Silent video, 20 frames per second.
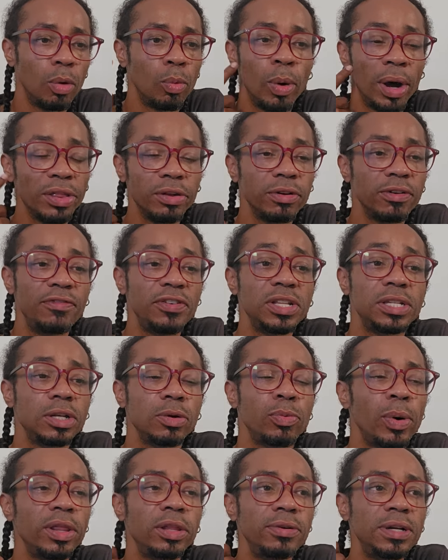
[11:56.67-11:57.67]
Whether, if it's,
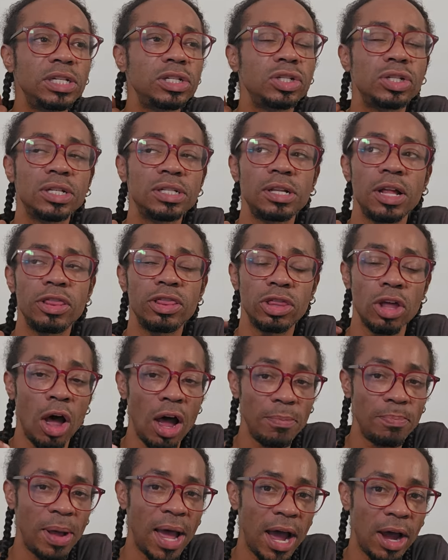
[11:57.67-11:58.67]
whether it's just a
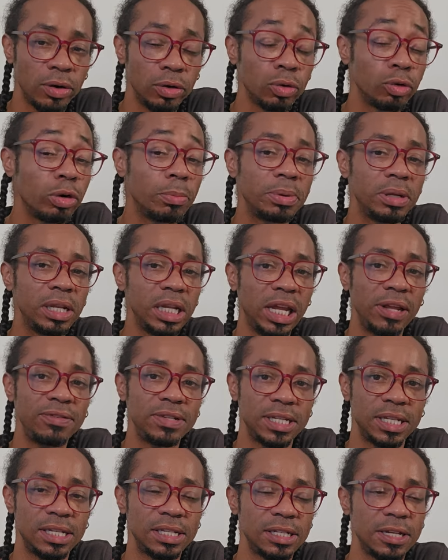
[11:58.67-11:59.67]
thought pattern or a belief
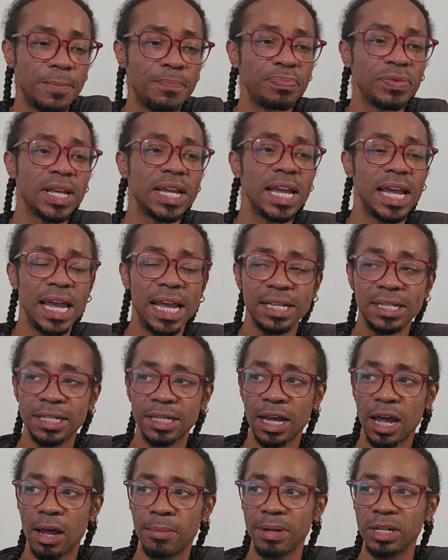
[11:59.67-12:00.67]
system, it's
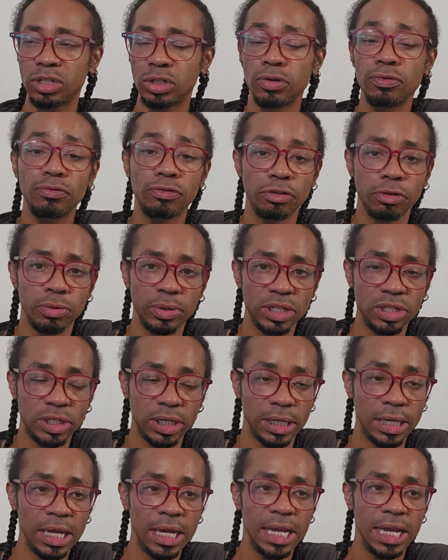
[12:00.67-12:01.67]
coming to
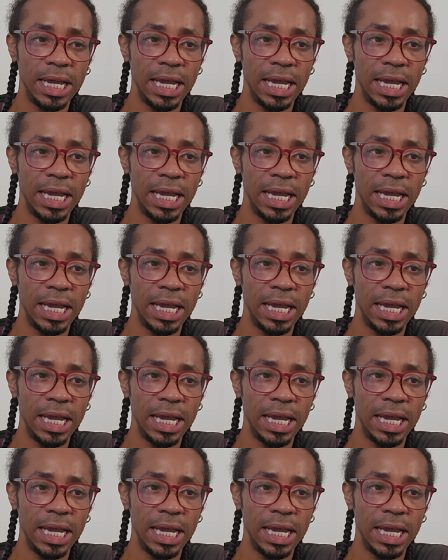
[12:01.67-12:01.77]
fruition.